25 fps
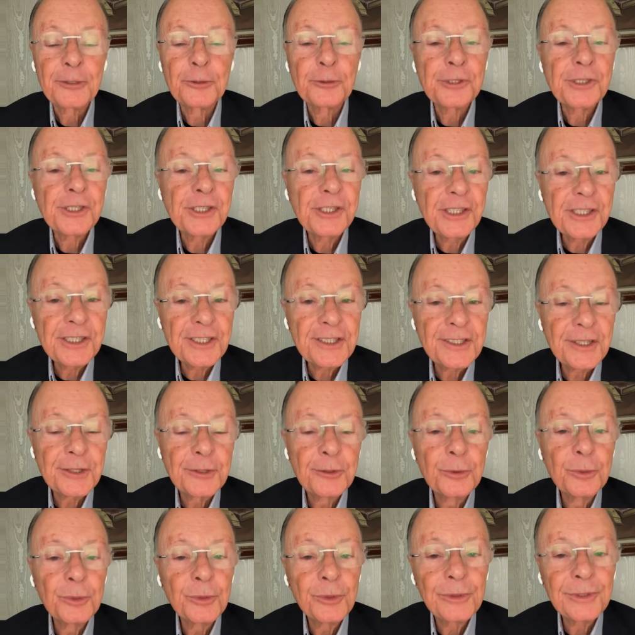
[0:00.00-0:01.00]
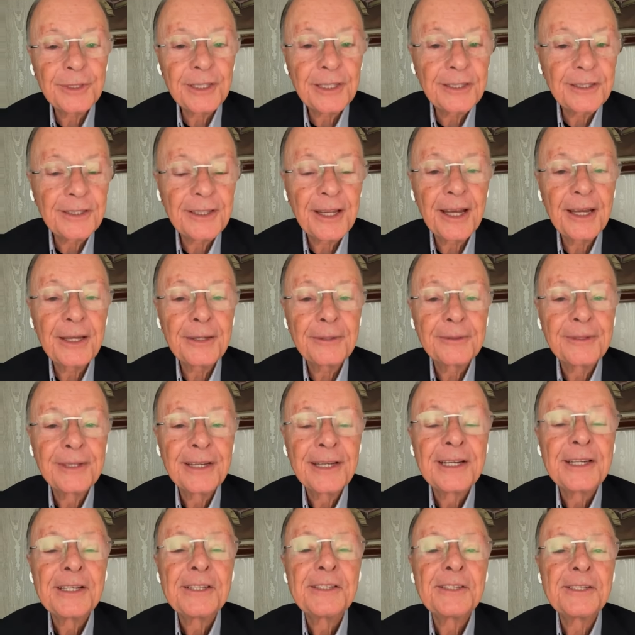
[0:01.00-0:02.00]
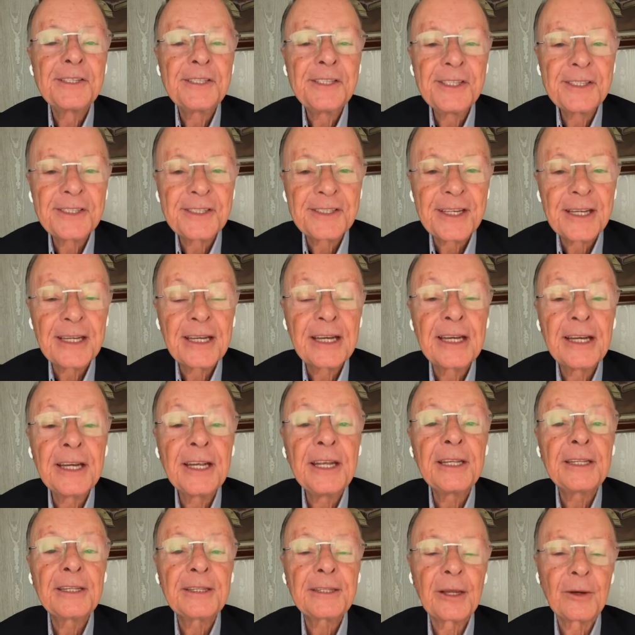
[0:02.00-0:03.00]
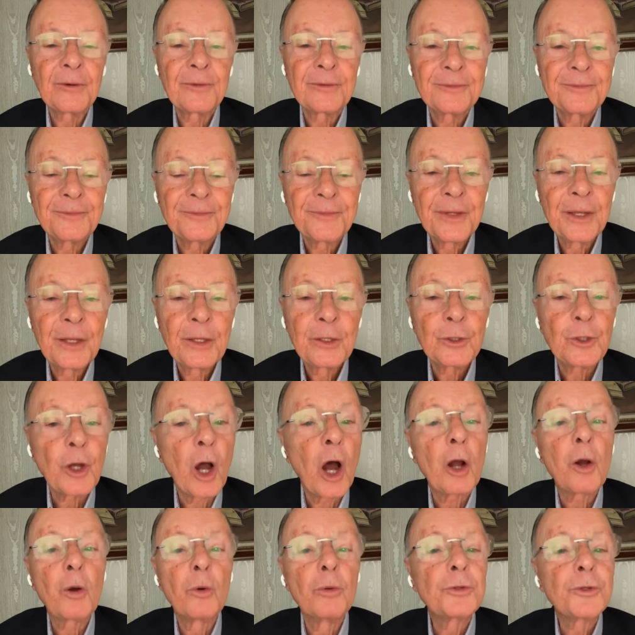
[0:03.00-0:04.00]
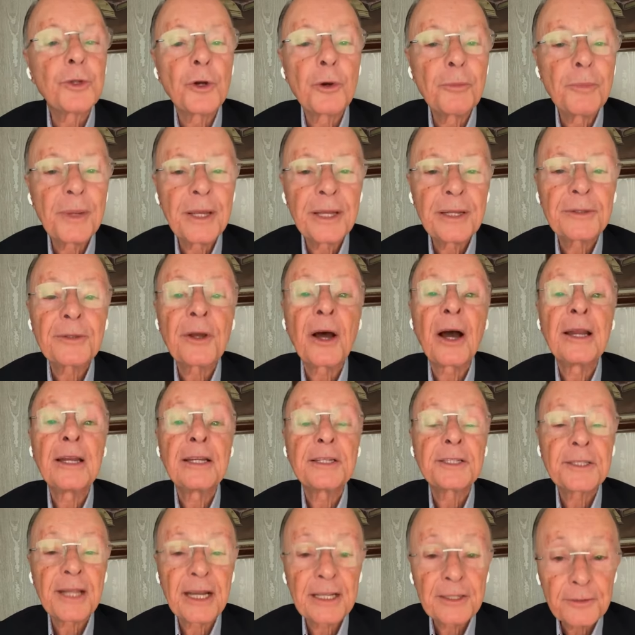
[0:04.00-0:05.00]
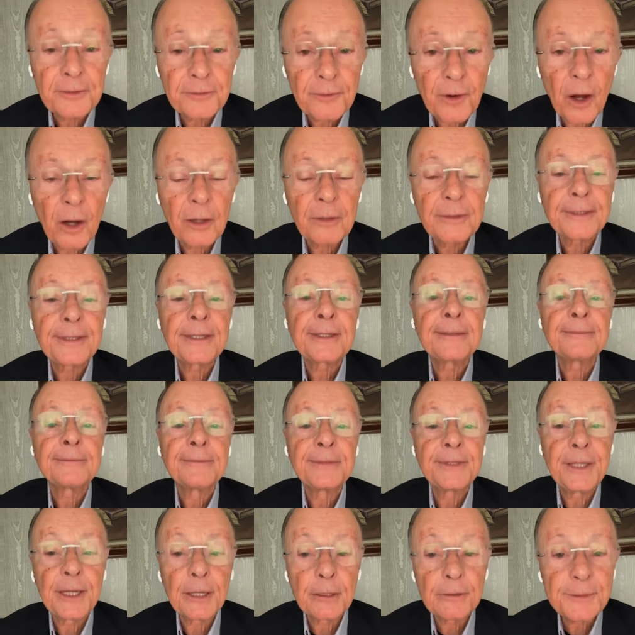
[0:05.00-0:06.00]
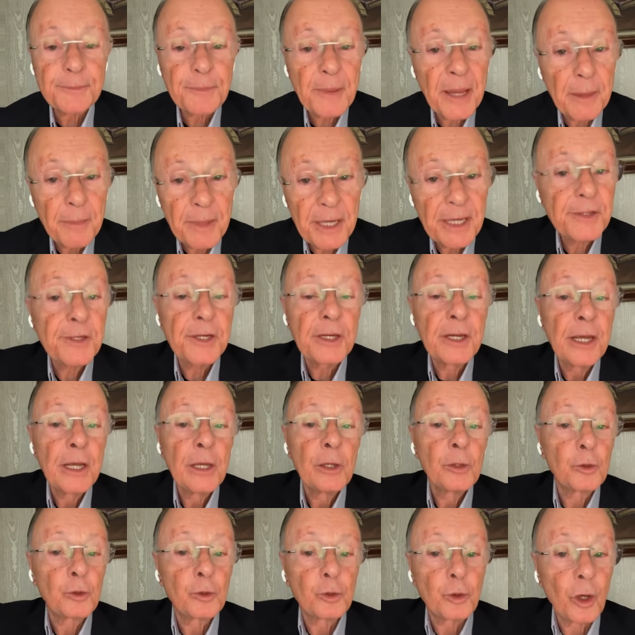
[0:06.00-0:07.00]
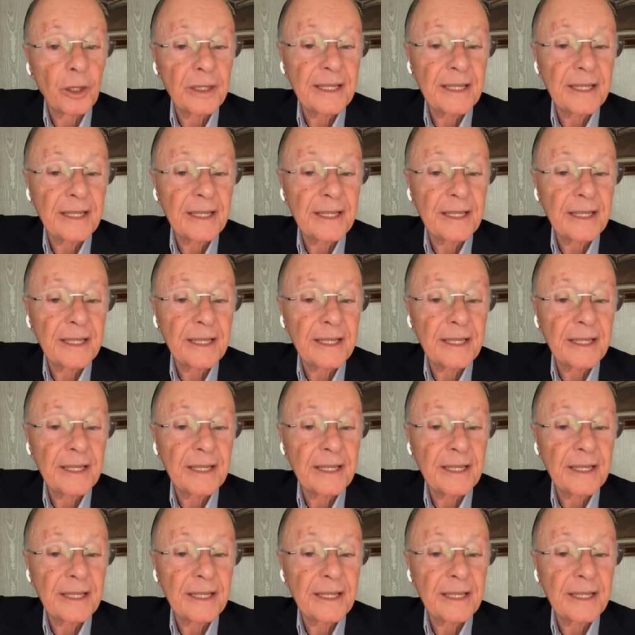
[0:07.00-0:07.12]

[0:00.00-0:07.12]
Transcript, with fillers: The news all over the world is screaming, shouting, the trumpets are being blown. Oh, listen, he's coming back.